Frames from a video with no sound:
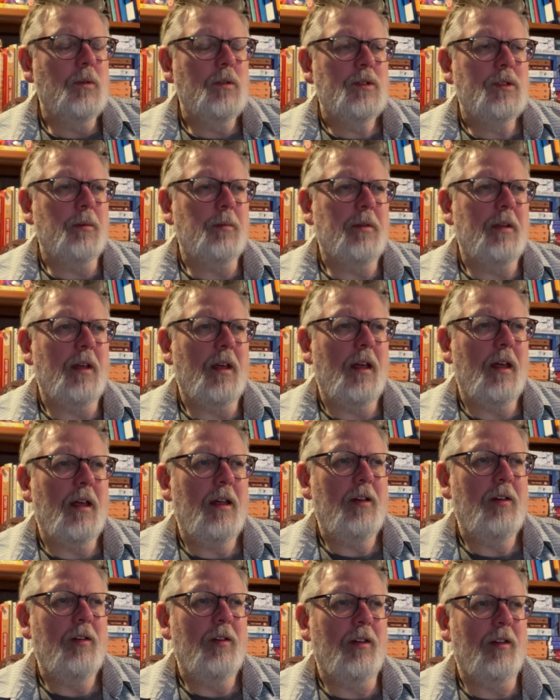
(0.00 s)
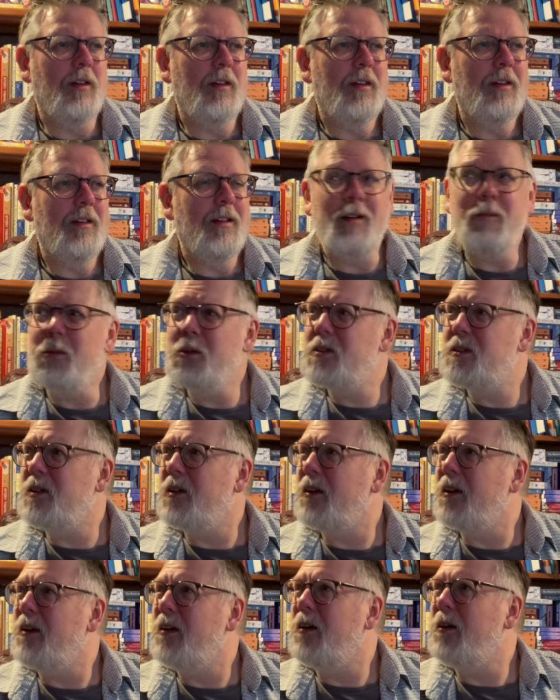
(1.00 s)
Something Angel. I must
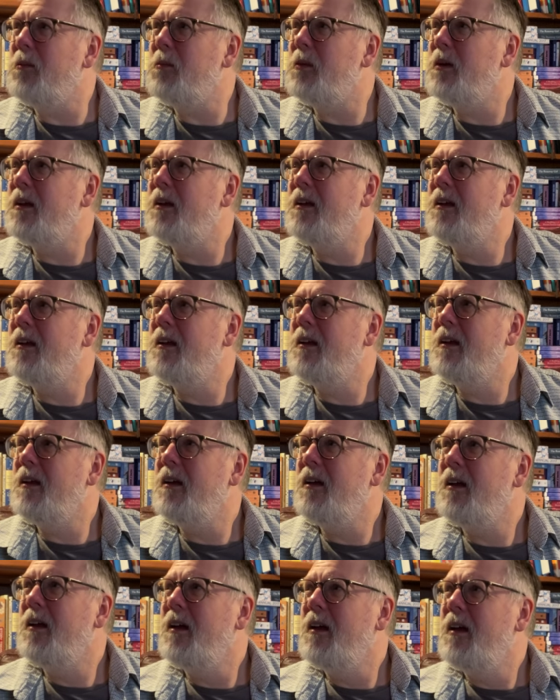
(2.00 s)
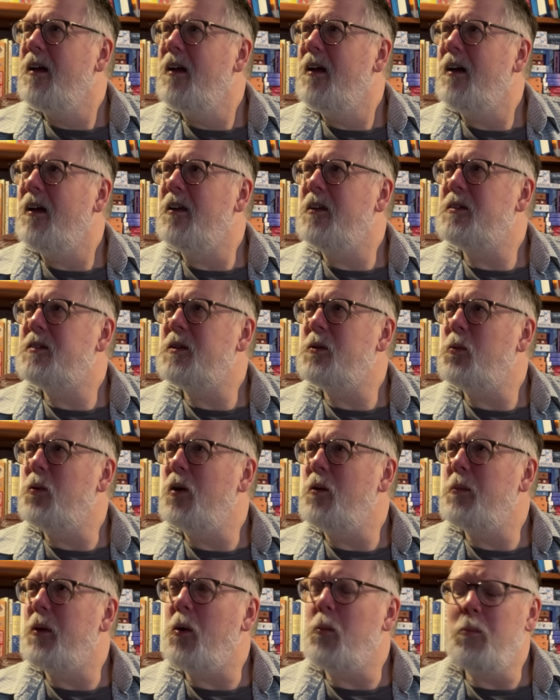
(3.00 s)
look it up. And it's the
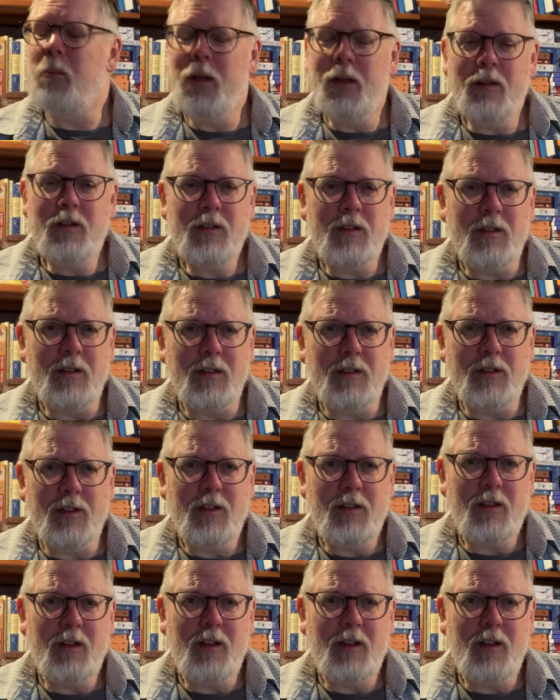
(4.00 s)
one about Milton